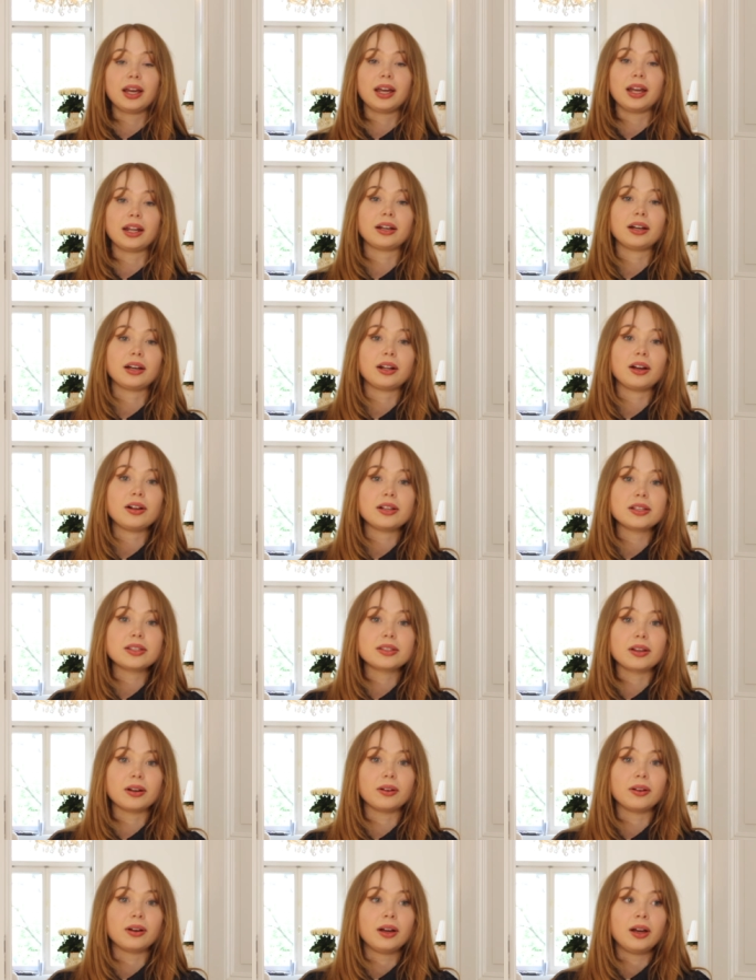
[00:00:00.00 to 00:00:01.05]
It can
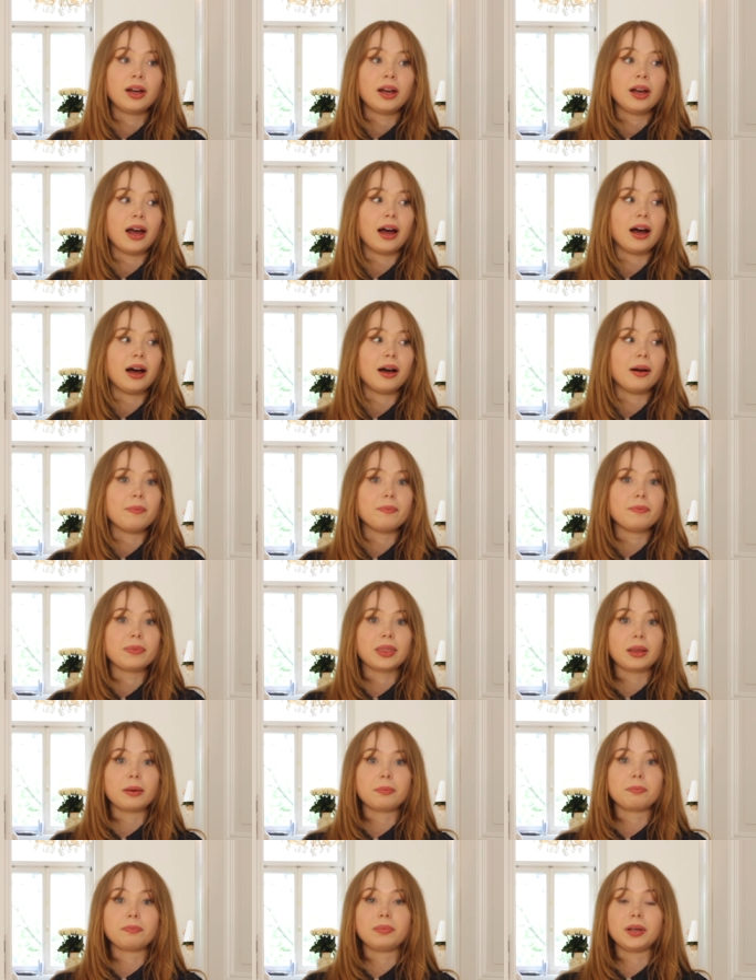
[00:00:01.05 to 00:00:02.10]
also
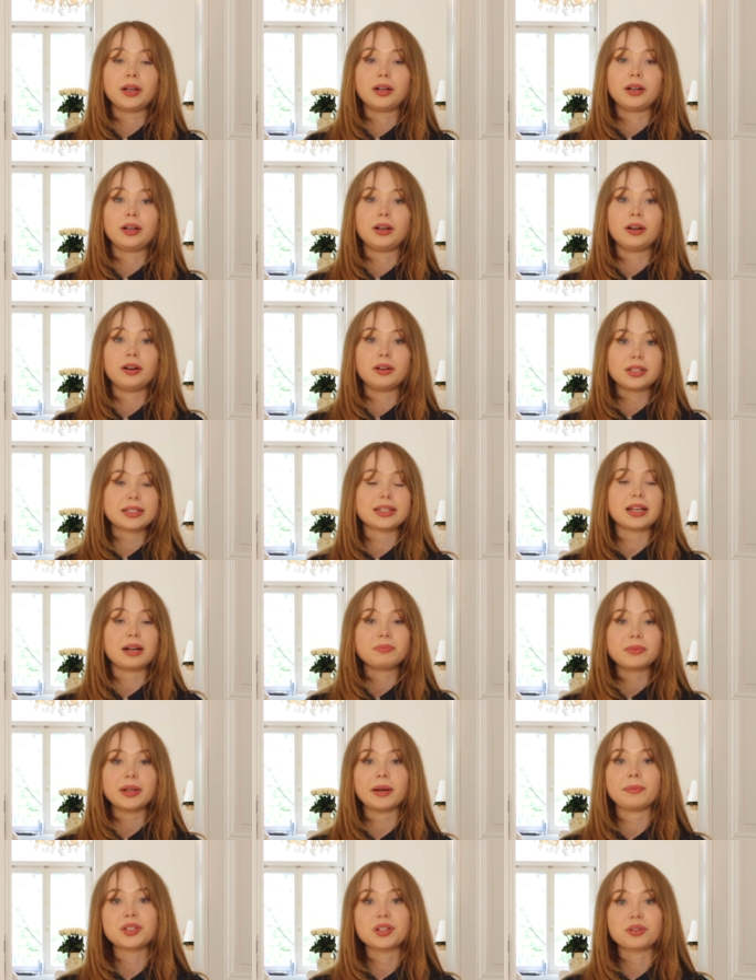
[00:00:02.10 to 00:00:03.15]
Be good
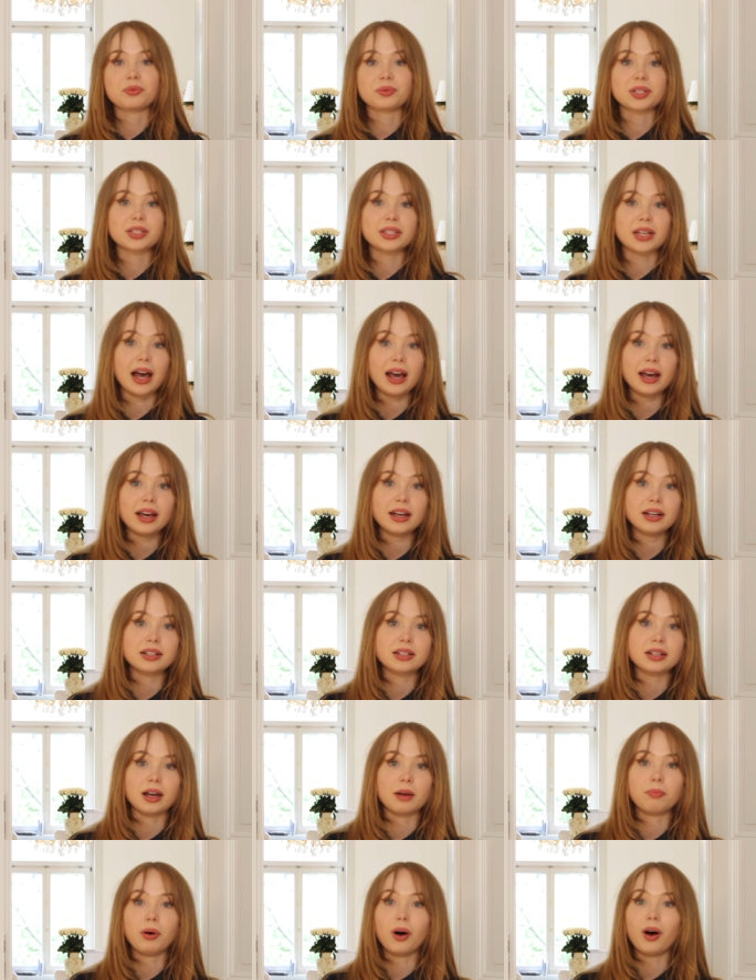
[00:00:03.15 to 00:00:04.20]
sometimes to recite
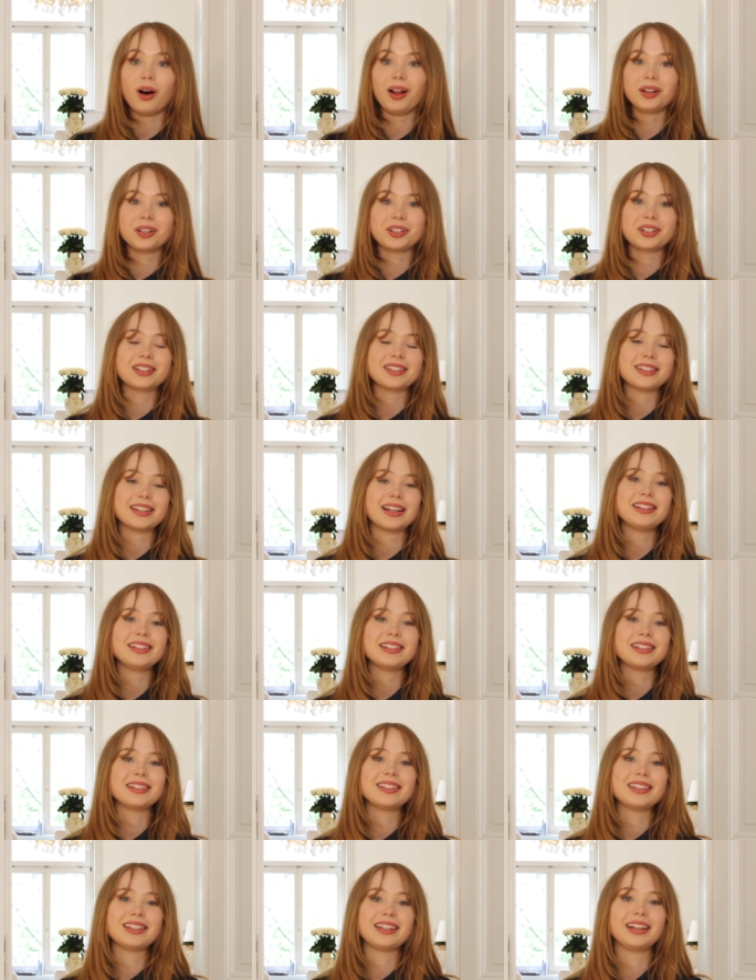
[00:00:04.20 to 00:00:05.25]
a polished
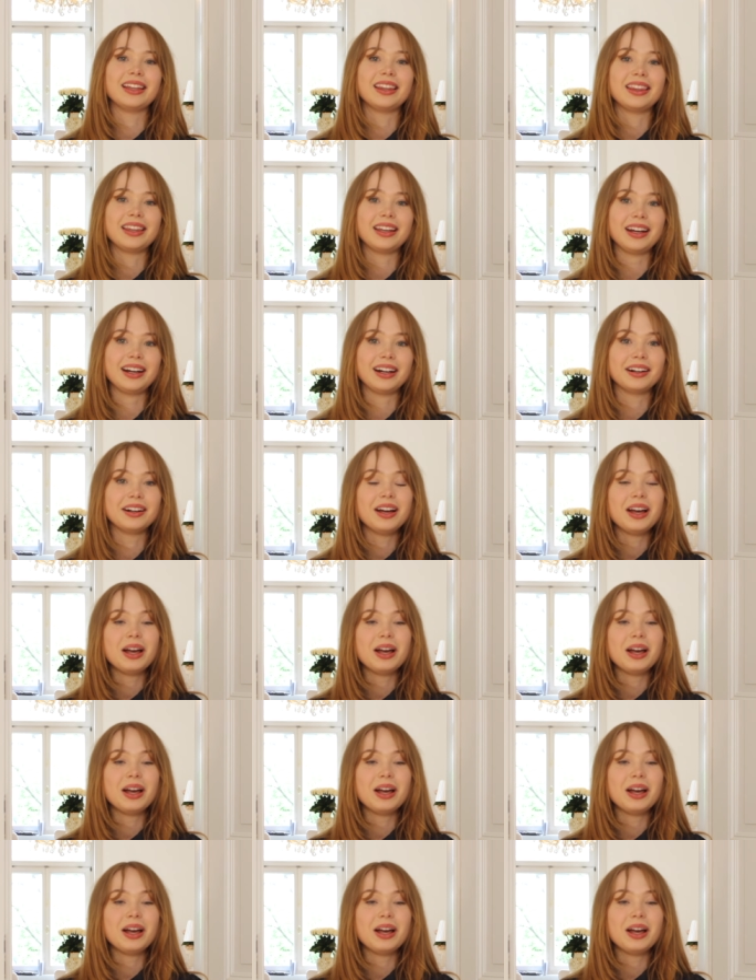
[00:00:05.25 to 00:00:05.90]
sentence here and there,